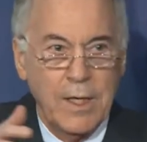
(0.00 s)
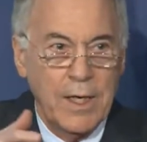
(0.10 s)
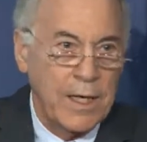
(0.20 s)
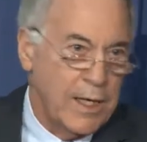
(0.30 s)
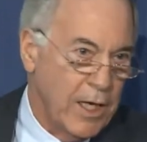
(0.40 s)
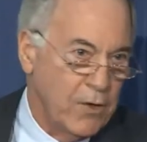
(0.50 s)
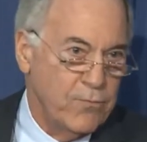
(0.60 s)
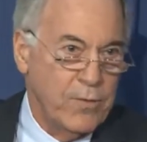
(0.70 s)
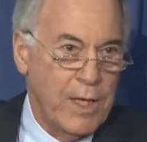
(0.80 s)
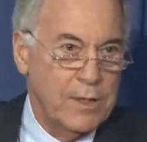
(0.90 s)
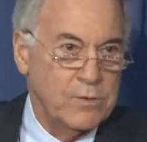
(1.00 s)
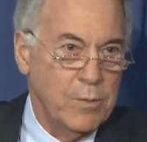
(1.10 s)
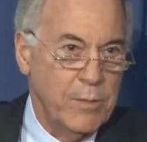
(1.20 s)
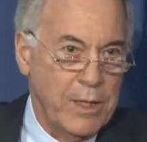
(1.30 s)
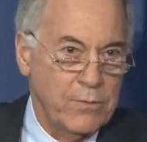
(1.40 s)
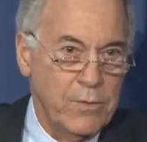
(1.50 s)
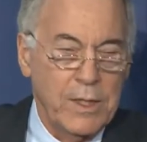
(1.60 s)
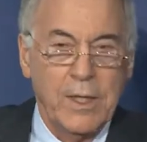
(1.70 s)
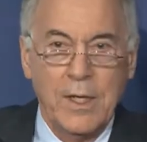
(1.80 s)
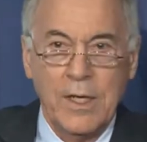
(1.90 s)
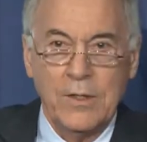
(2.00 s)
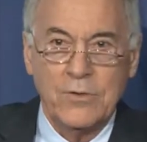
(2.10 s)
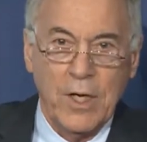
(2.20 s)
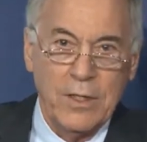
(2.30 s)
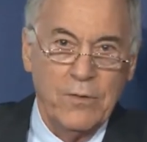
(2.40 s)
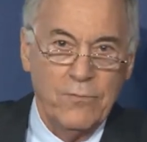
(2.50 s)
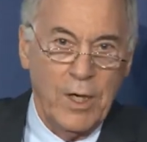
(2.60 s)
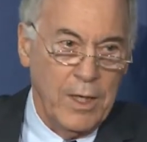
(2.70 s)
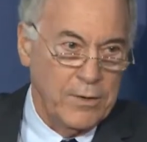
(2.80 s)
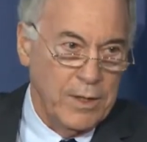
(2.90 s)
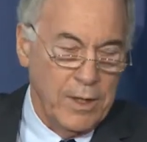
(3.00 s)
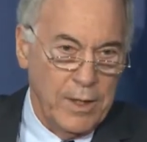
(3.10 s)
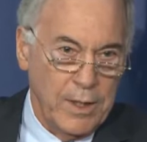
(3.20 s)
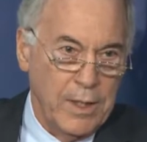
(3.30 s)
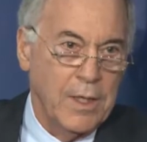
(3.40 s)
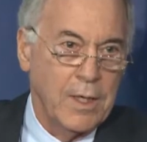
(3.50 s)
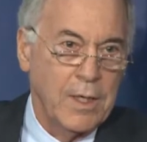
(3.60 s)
any kind of financial metric and check the volatility